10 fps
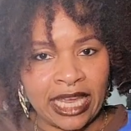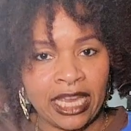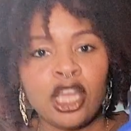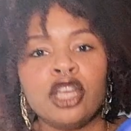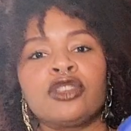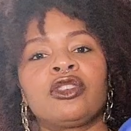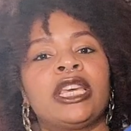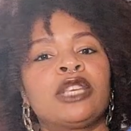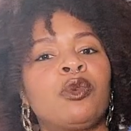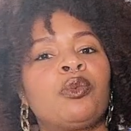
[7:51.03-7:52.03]
So that's what
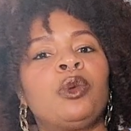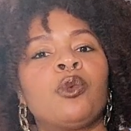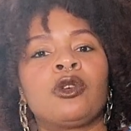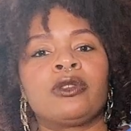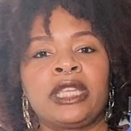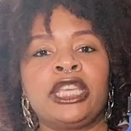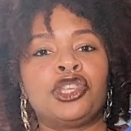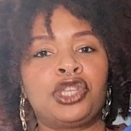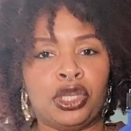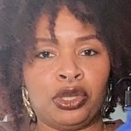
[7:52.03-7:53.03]
we want scents to
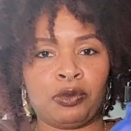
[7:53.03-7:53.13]
do.